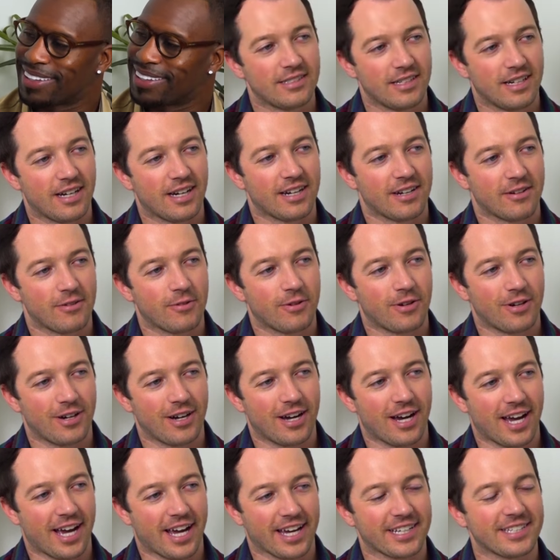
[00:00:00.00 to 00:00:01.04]
Yeah, well,
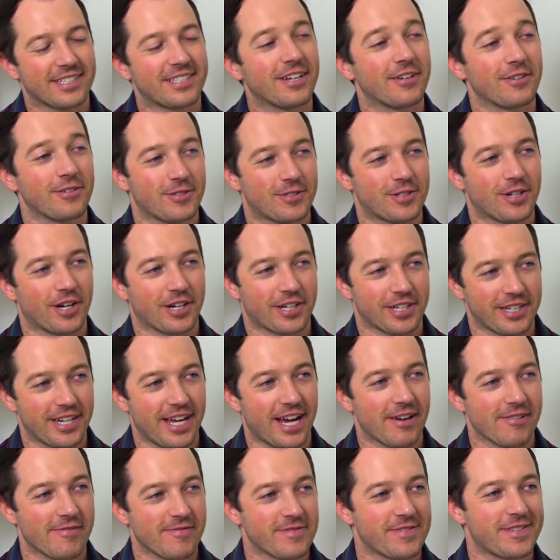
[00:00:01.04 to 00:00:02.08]
I can tell you talking
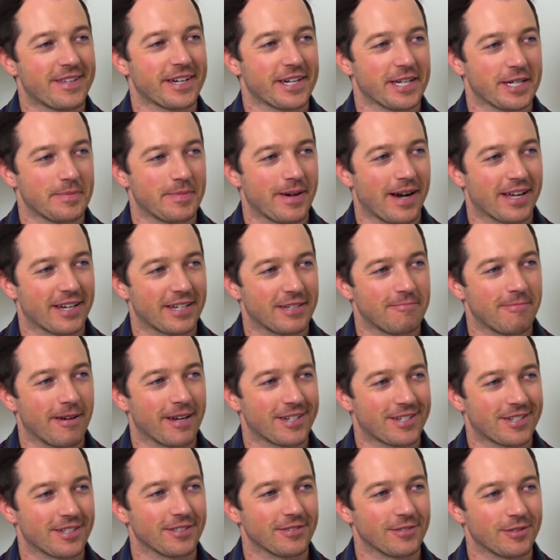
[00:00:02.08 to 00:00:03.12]
now, even thinking about it, it
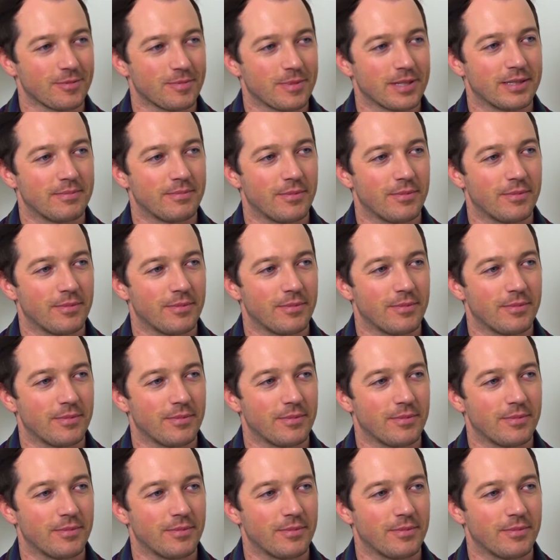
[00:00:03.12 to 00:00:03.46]
makes you a little bit